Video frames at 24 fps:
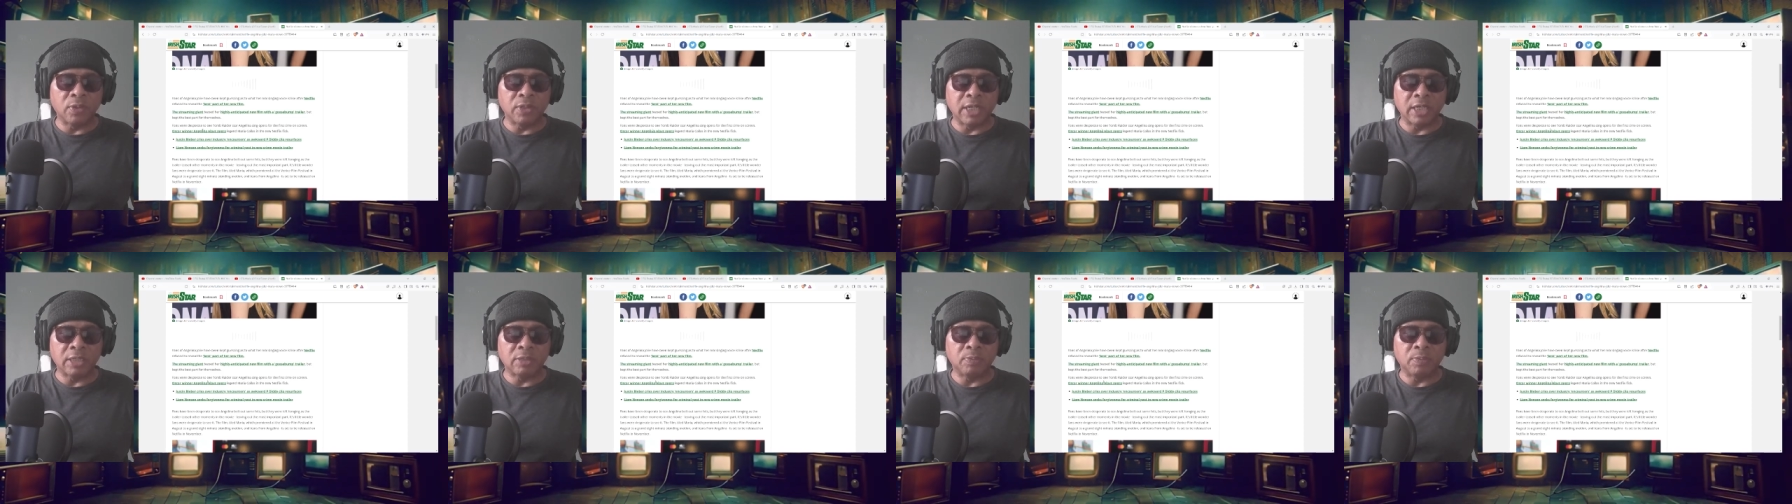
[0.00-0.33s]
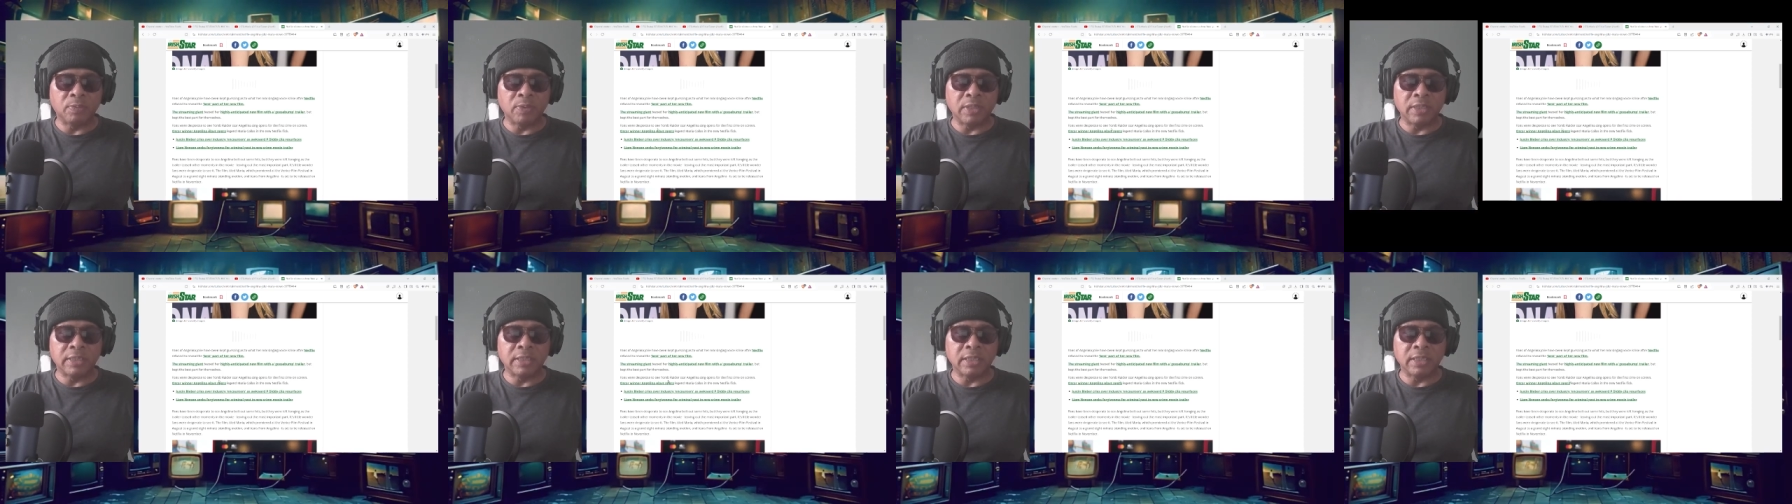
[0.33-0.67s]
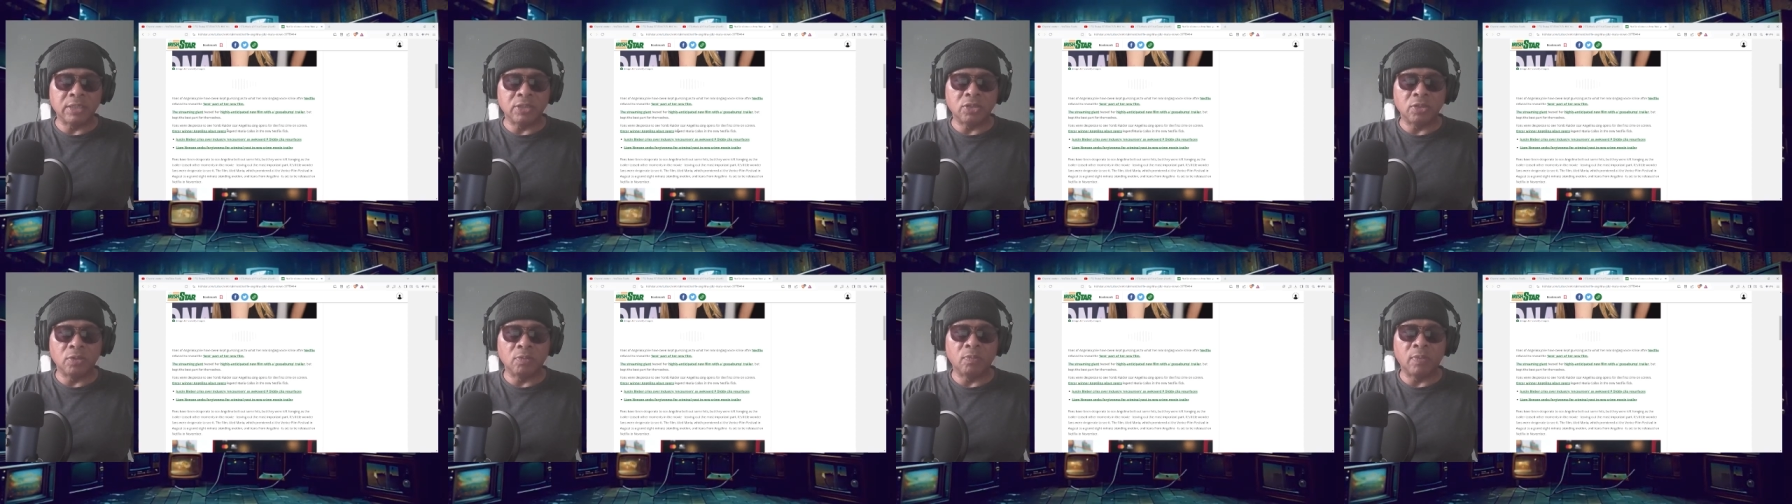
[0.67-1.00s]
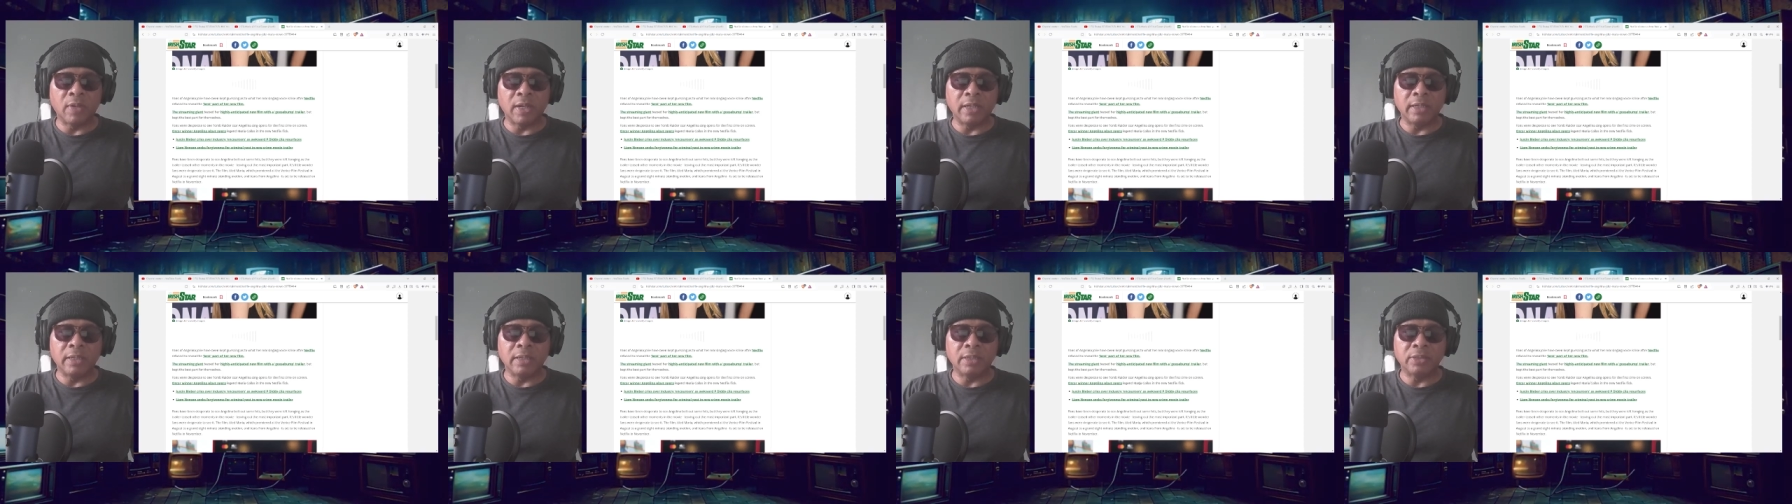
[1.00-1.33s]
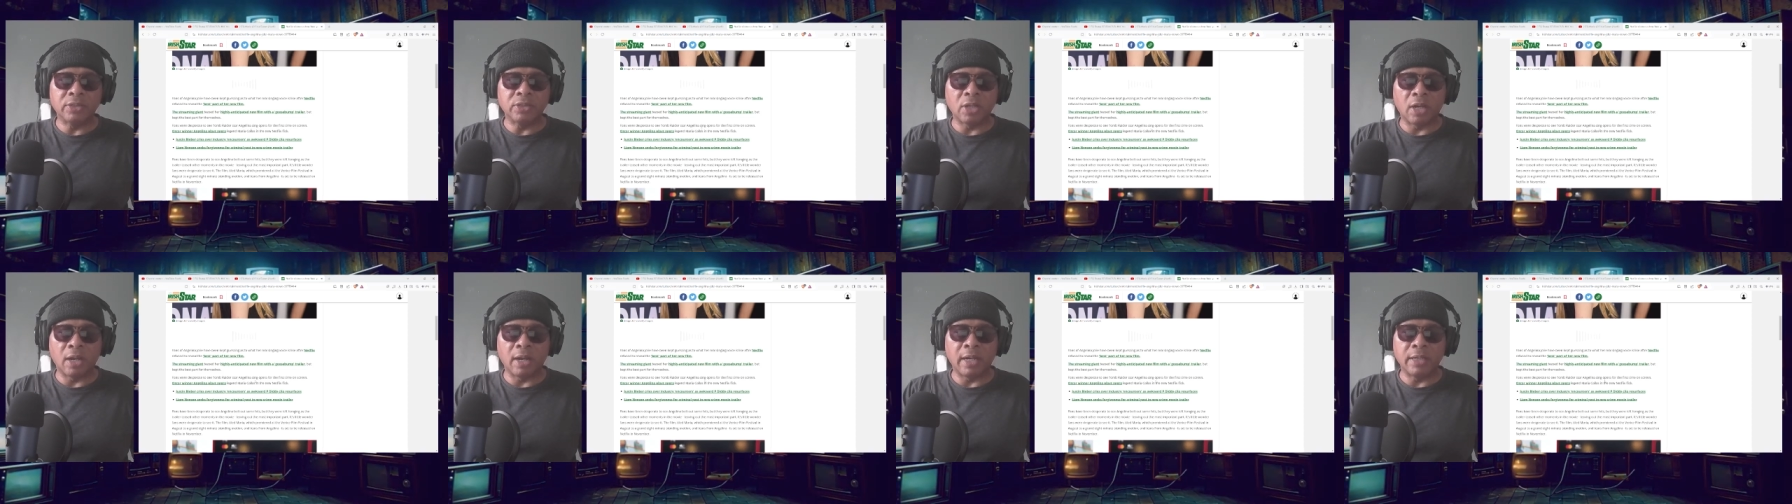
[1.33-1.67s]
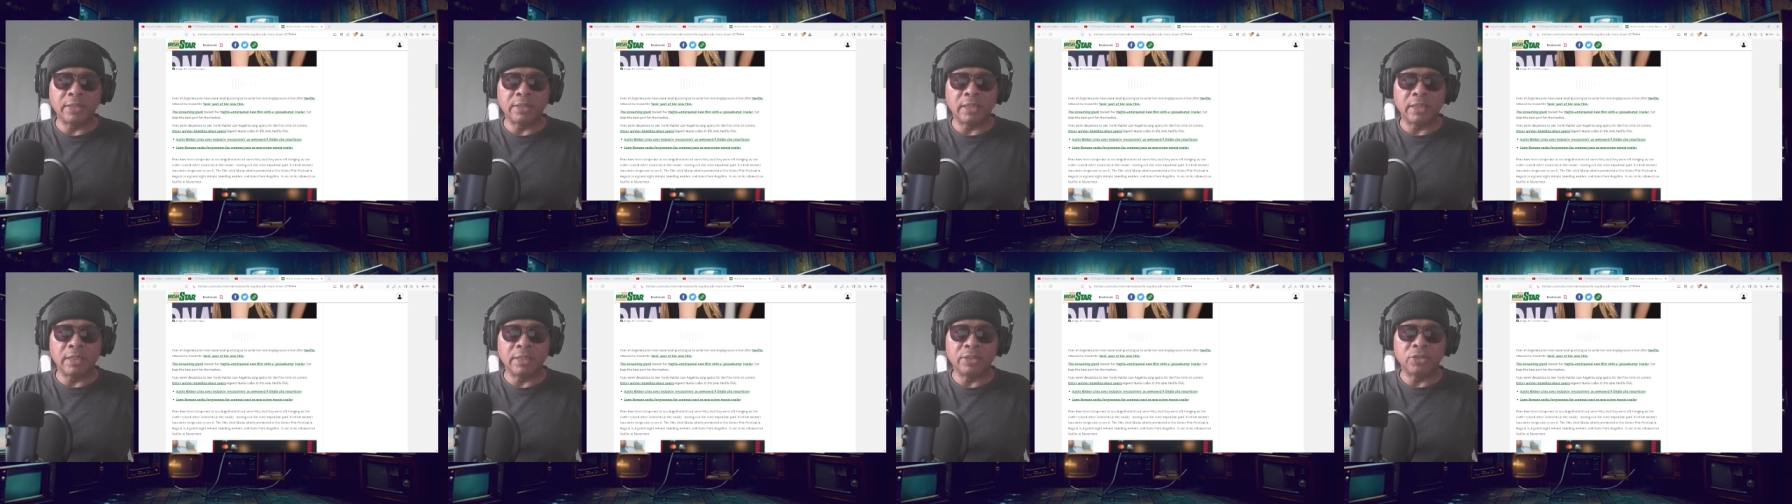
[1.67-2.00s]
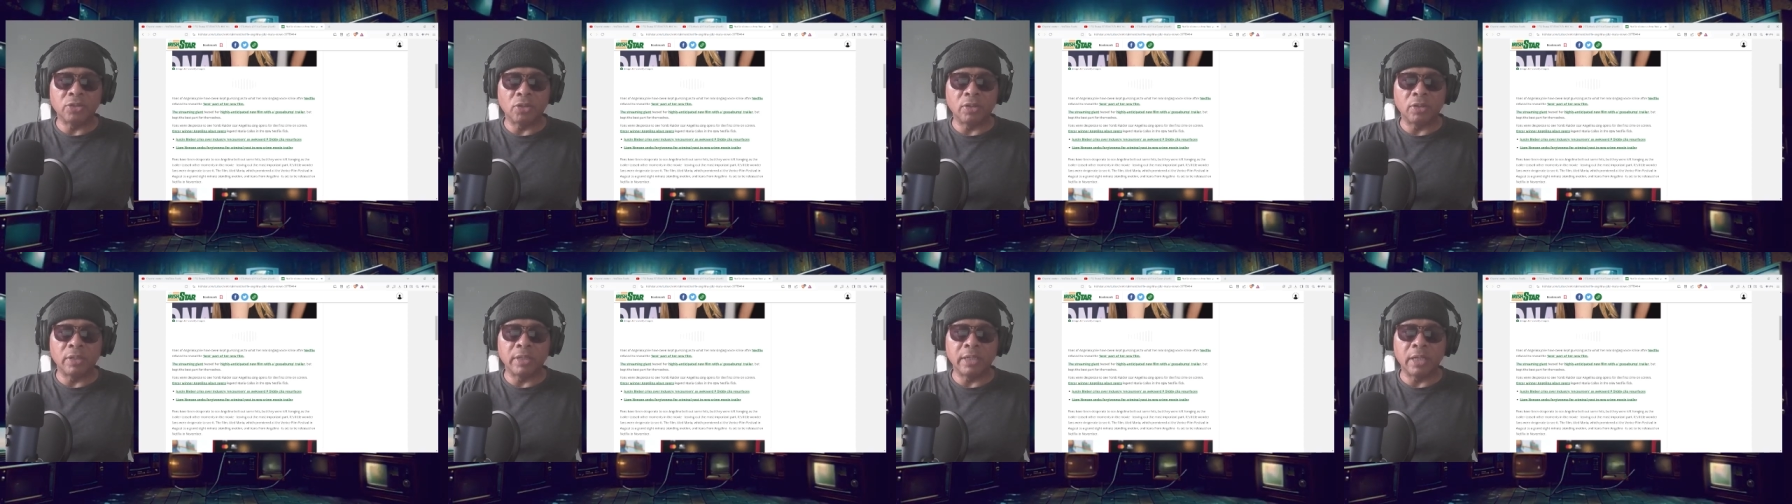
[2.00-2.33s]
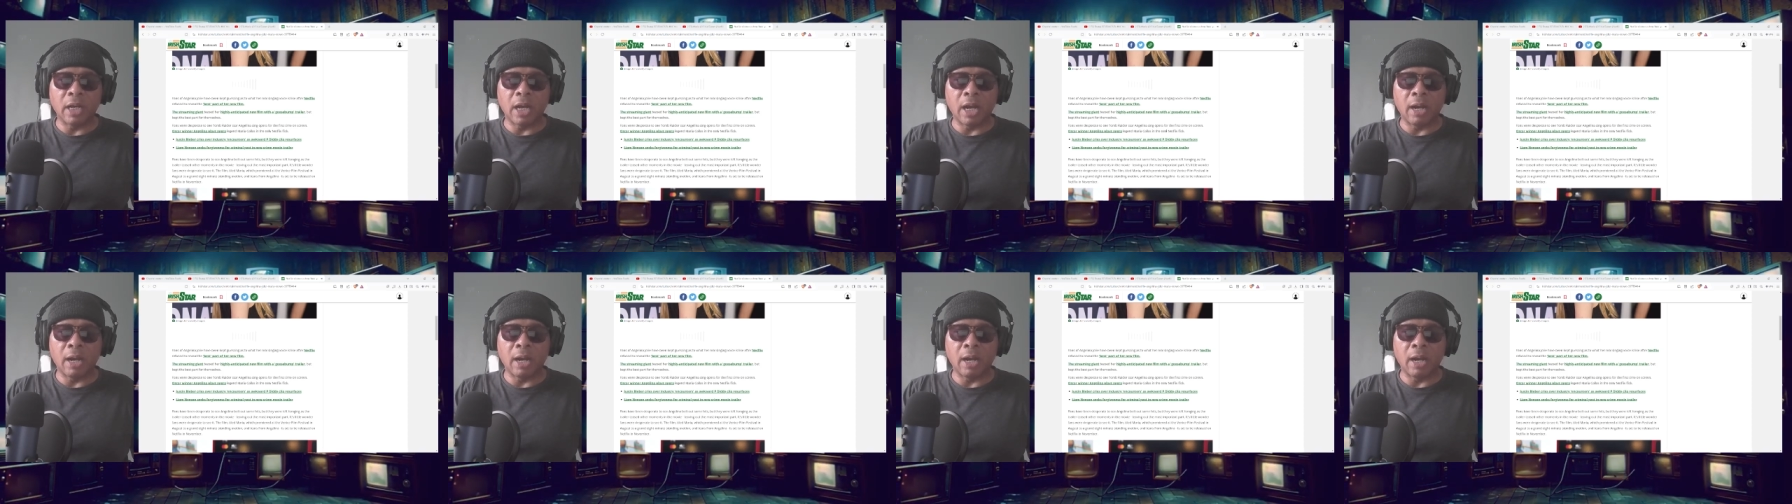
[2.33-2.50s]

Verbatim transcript: desperate to see the Tomb Raider star Angelina Jolie